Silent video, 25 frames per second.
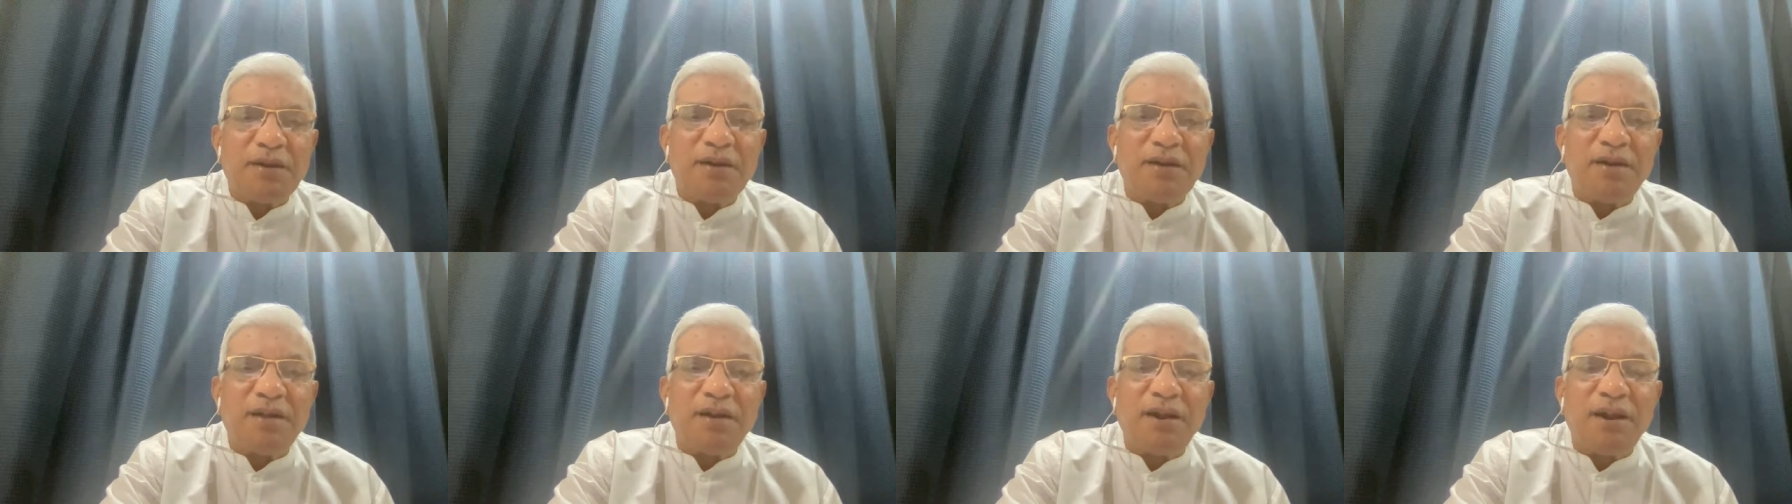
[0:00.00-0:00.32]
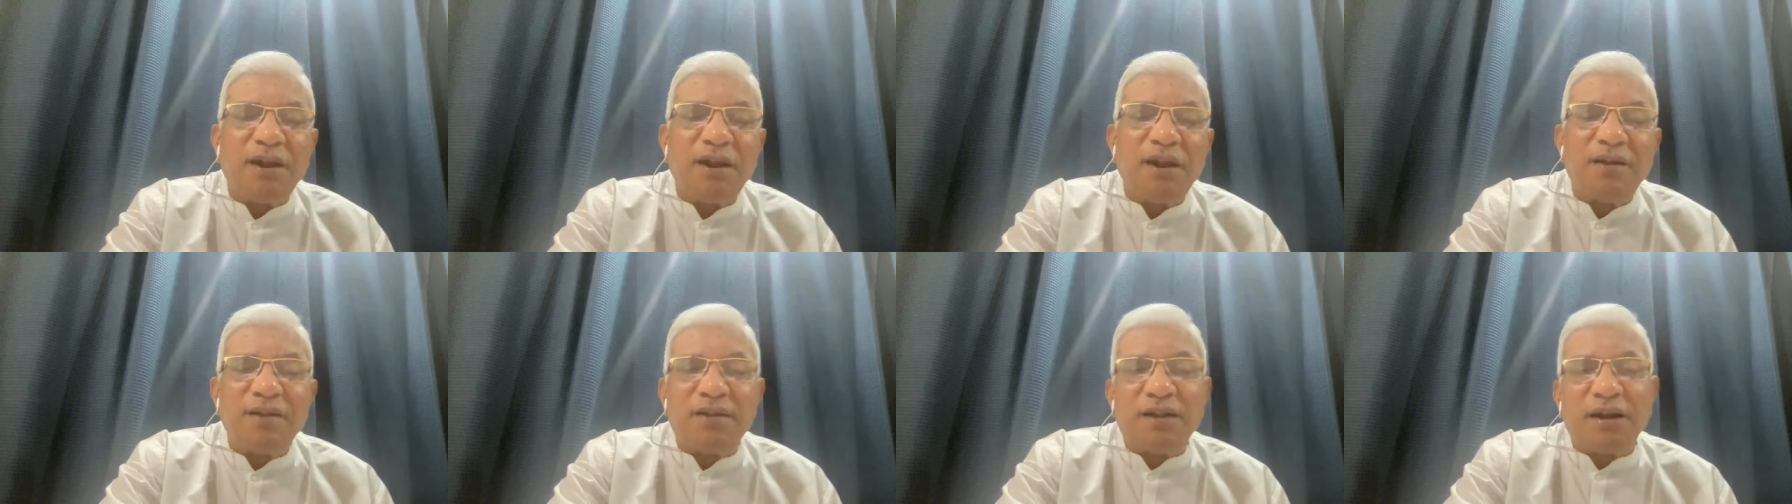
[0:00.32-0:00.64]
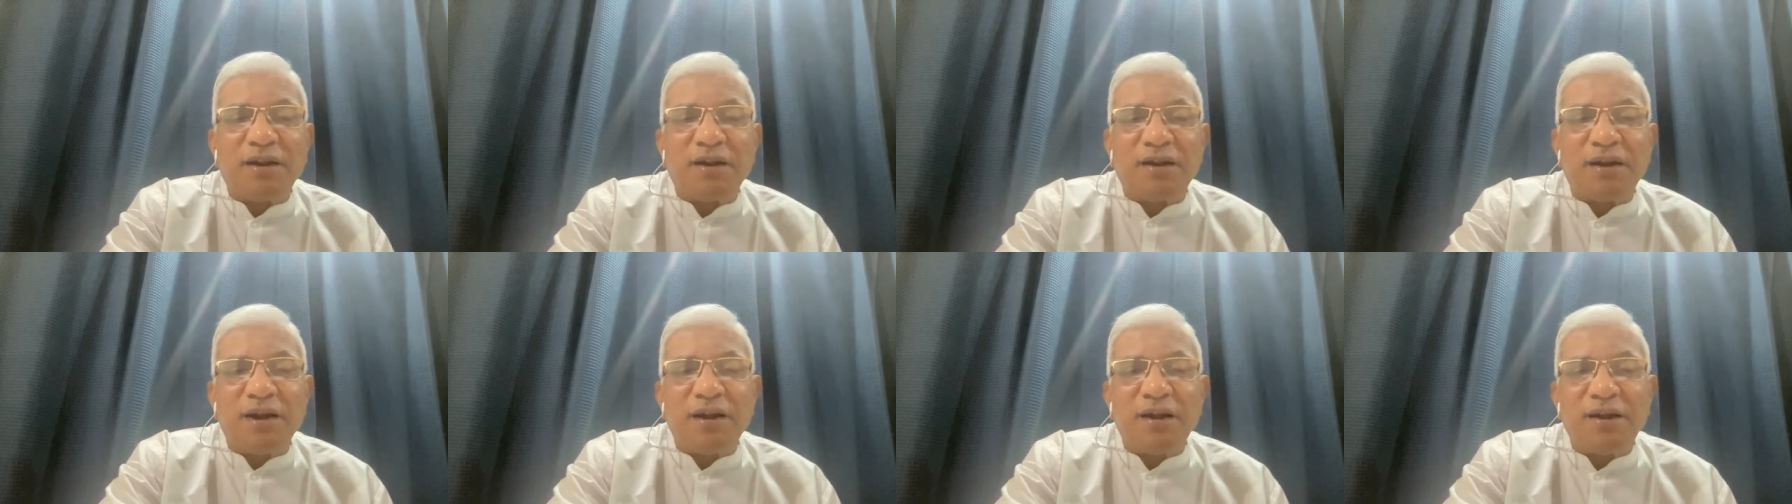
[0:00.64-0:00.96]
create
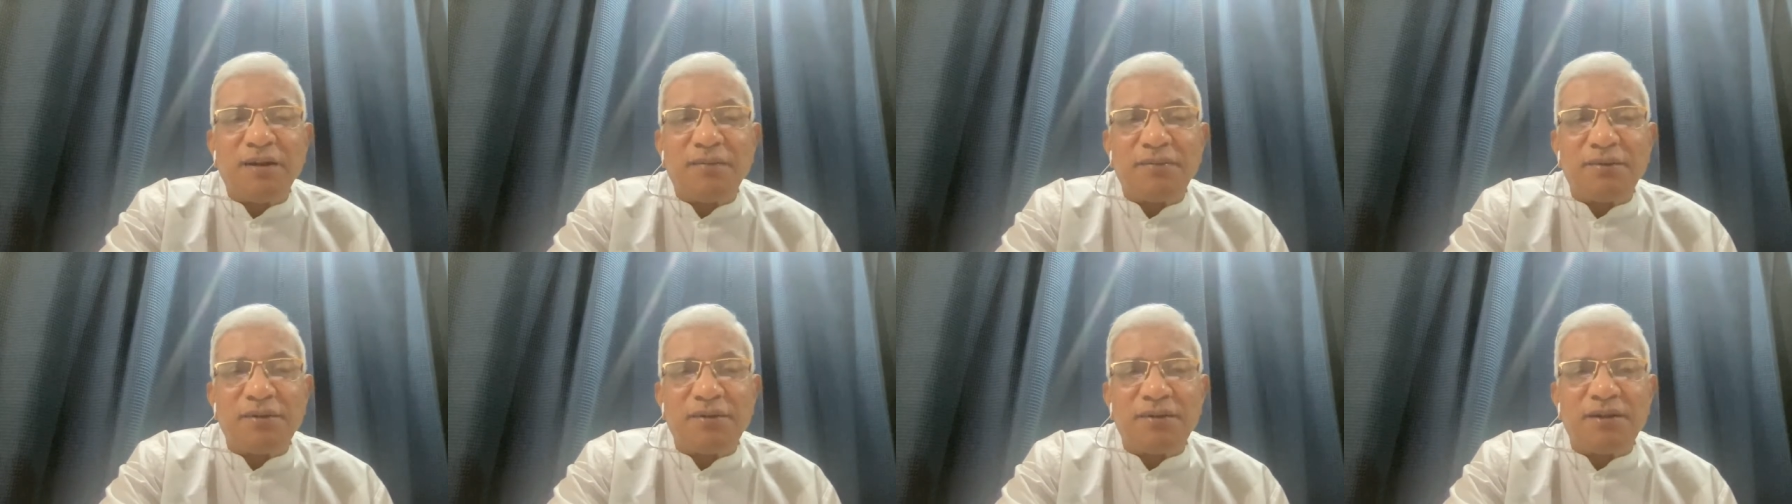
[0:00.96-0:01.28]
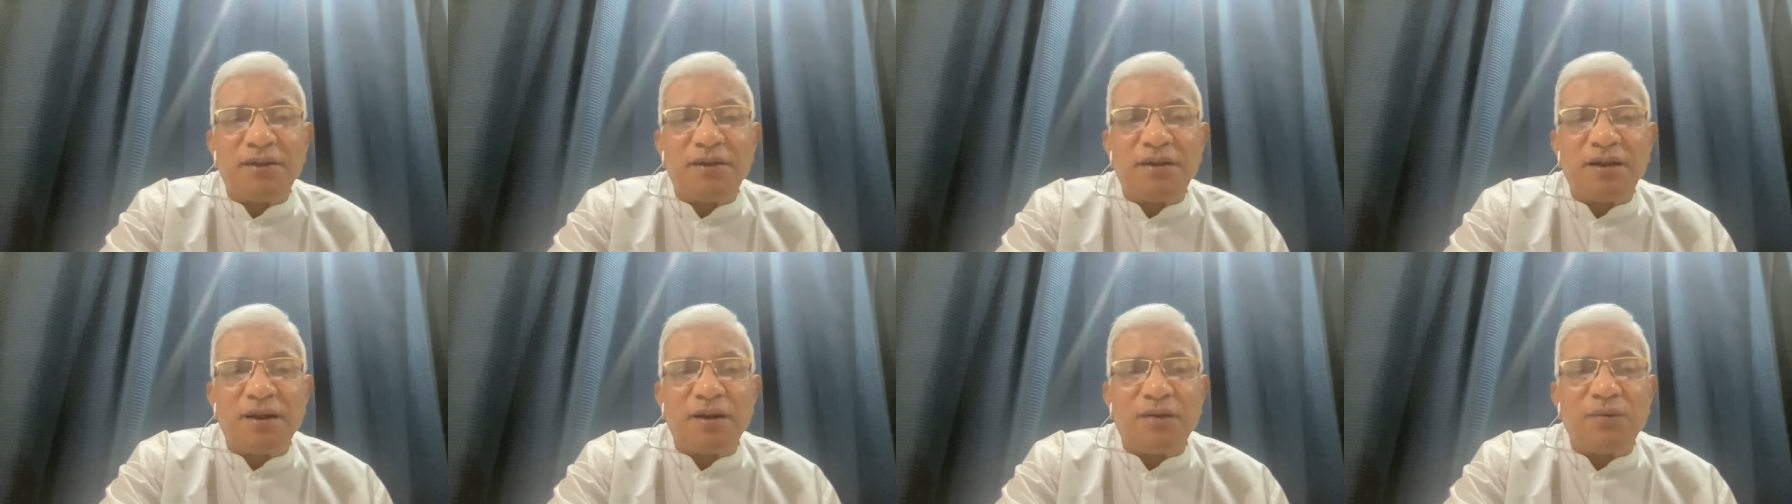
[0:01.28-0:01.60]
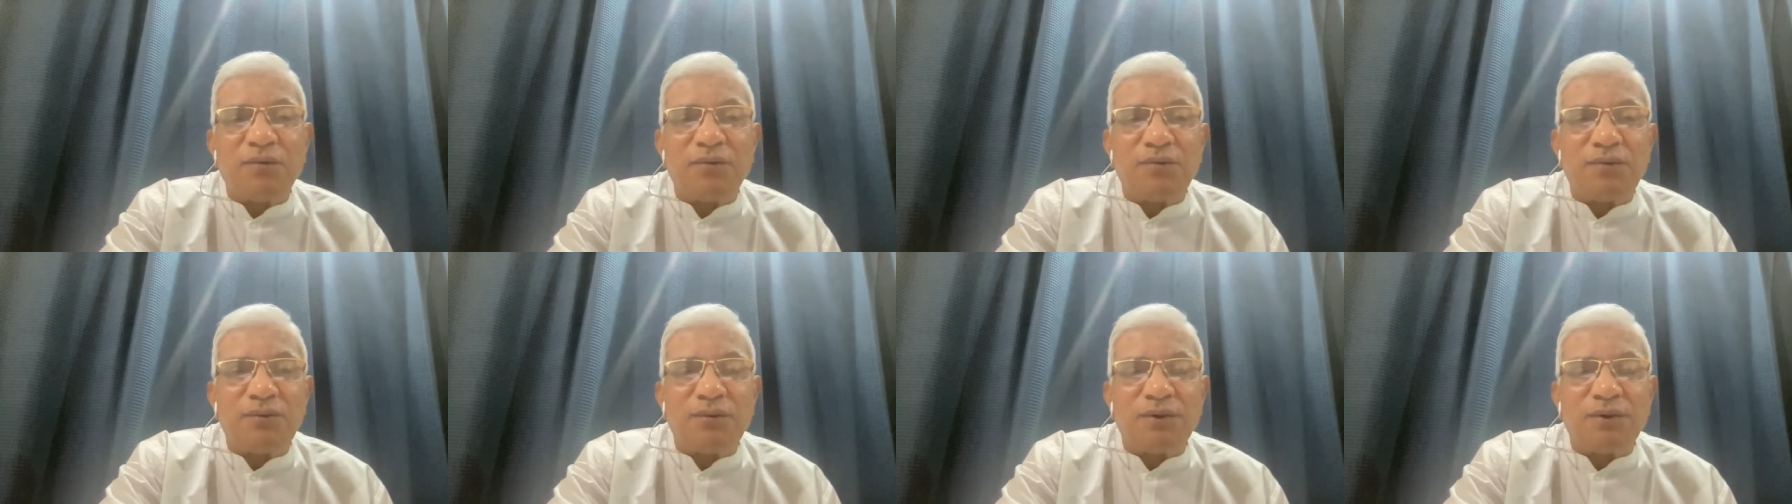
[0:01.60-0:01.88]
that kind of a thing around